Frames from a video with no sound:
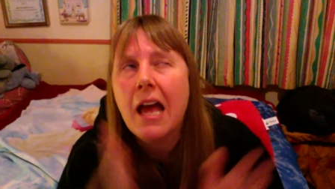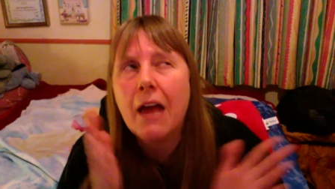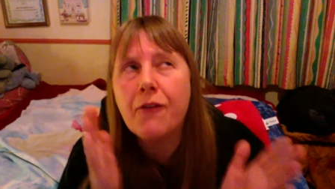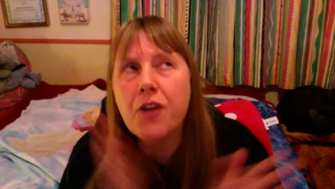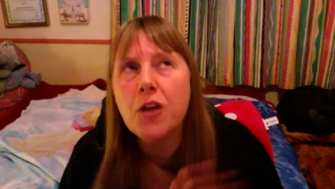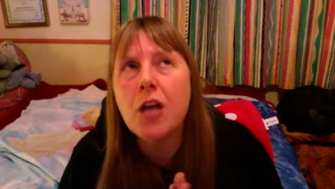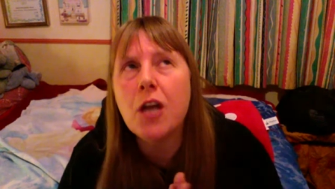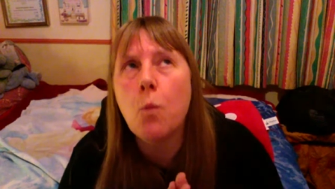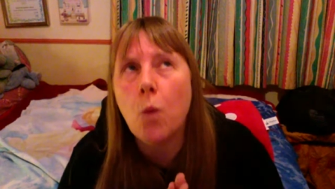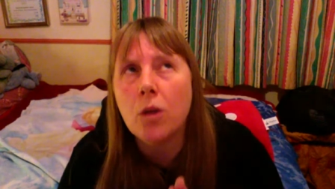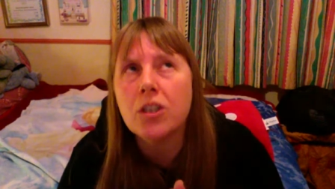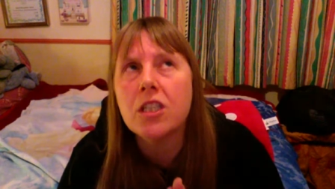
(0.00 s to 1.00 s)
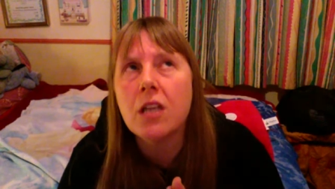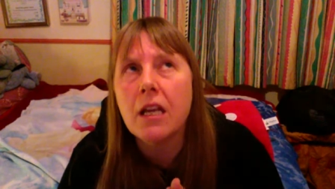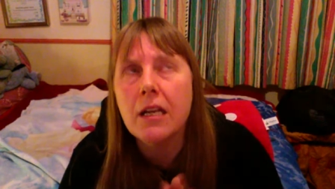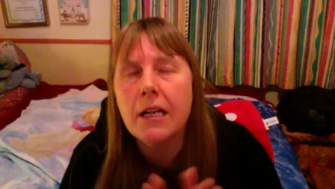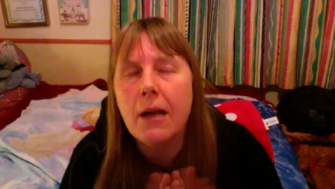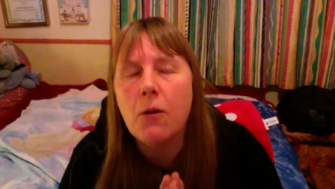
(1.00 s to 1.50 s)
if you don't want
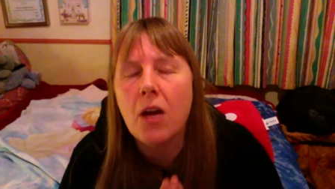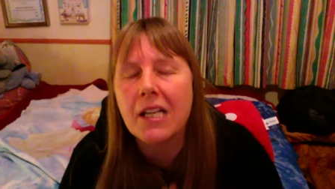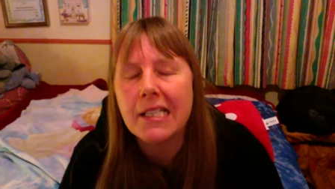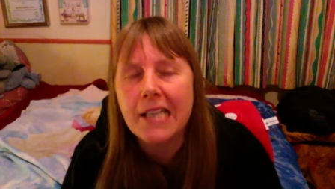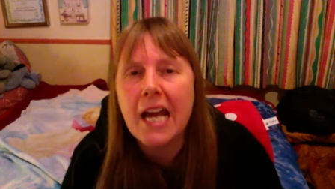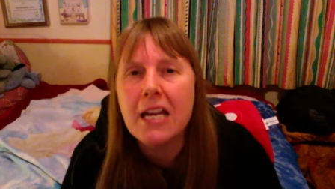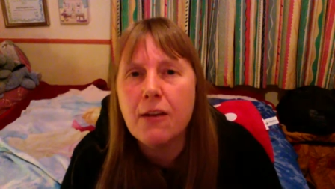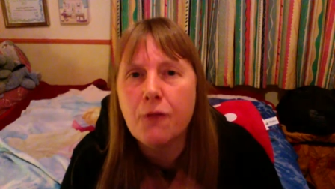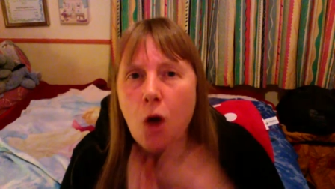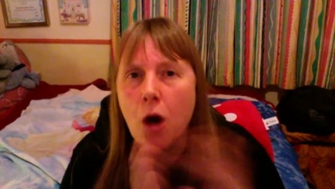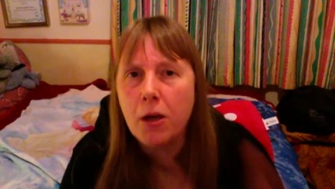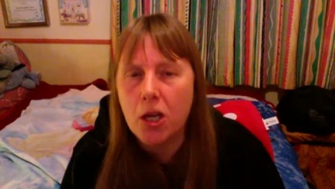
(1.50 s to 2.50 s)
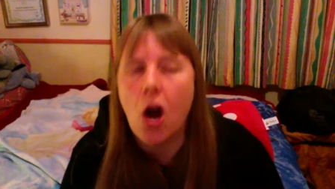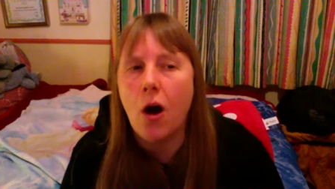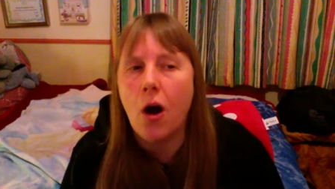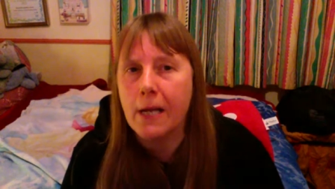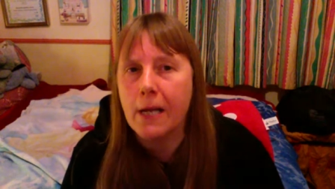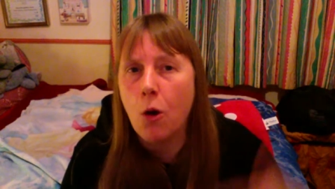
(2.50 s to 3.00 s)
to, you know, like say you've got a guy